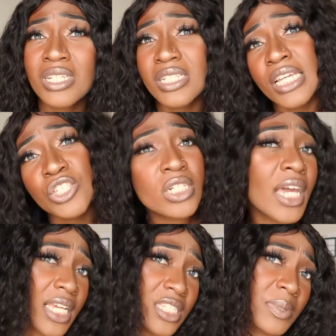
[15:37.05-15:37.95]
to take
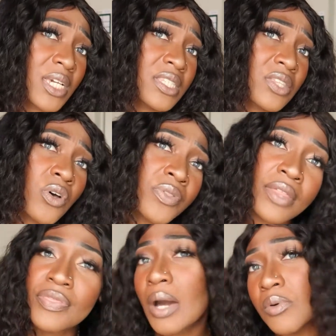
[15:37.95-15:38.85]
genetics because they thought
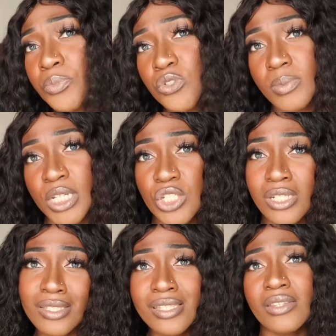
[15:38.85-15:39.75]
that that would boost my
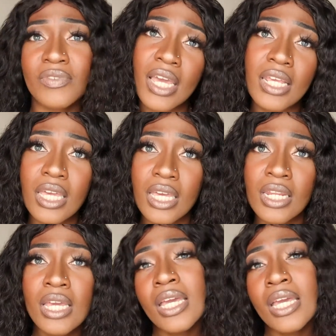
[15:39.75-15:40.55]
chances of getting in.